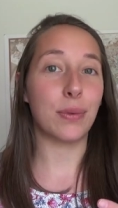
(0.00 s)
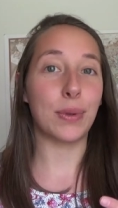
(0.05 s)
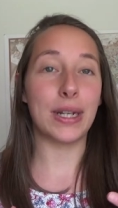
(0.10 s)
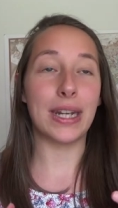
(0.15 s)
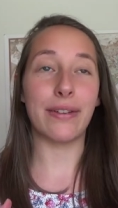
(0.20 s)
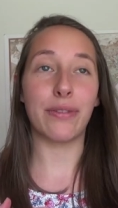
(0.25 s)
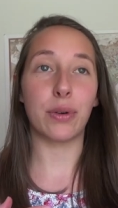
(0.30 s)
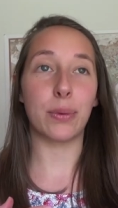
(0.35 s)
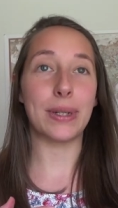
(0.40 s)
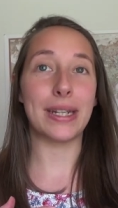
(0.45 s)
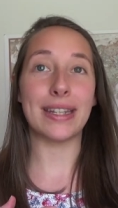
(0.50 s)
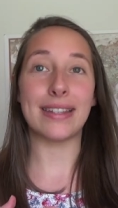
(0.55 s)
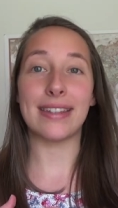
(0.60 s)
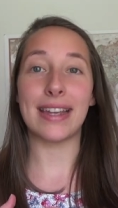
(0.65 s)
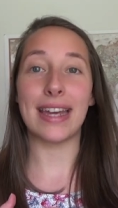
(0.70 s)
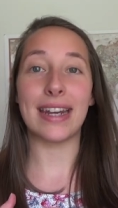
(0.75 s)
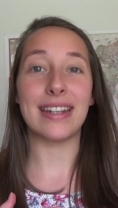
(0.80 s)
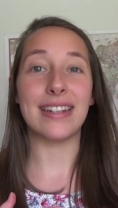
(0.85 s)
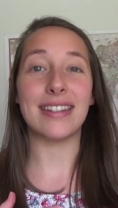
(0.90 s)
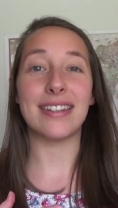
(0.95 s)
whenever we
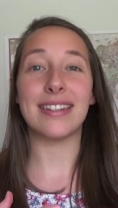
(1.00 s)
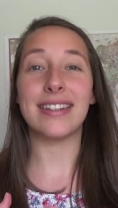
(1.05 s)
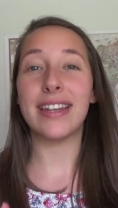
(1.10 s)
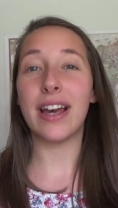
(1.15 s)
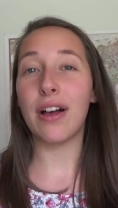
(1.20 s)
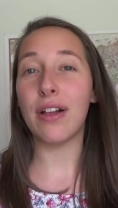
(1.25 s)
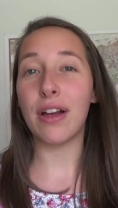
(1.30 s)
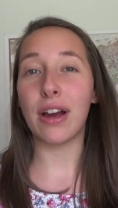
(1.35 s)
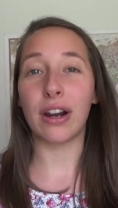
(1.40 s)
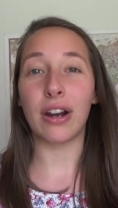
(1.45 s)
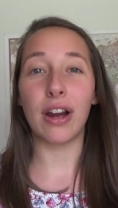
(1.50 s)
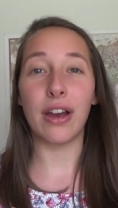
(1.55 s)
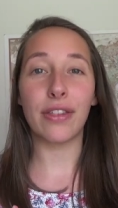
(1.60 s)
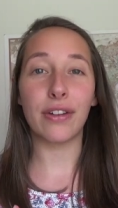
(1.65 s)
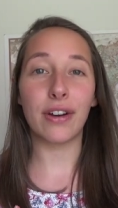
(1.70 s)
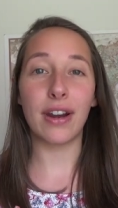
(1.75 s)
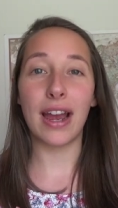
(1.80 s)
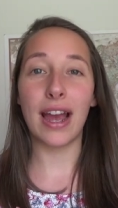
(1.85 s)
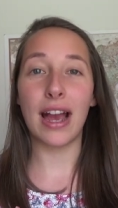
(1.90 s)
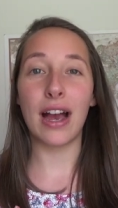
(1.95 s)
decided to sell our
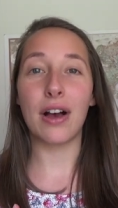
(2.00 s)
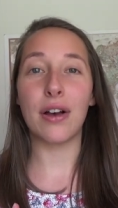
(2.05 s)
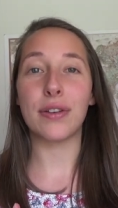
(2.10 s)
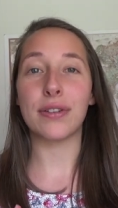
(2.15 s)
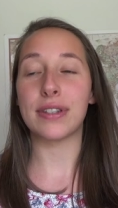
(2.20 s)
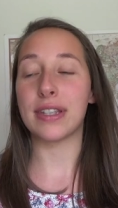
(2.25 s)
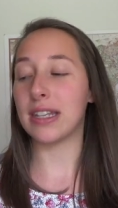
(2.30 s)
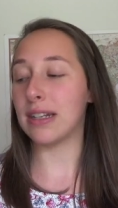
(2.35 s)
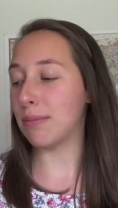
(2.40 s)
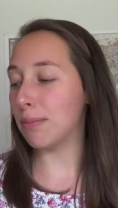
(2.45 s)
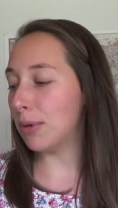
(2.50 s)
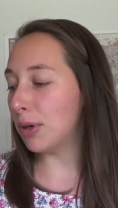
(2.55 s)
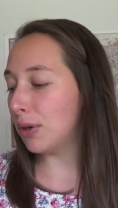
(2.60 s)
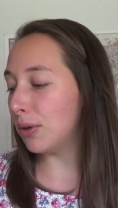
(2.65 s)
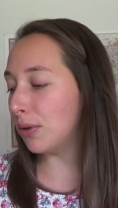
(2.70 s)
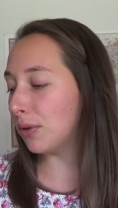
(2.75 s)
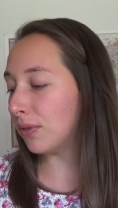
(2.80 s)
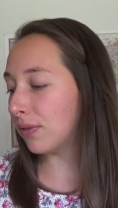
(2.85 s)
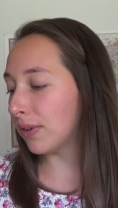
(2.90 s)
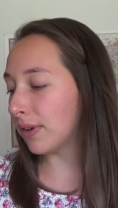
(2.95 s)
other house and
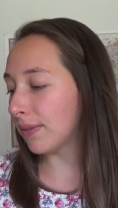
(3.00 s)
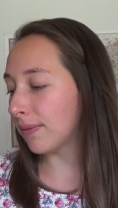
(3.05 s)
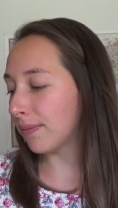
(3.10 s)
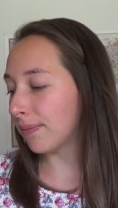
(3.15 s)
move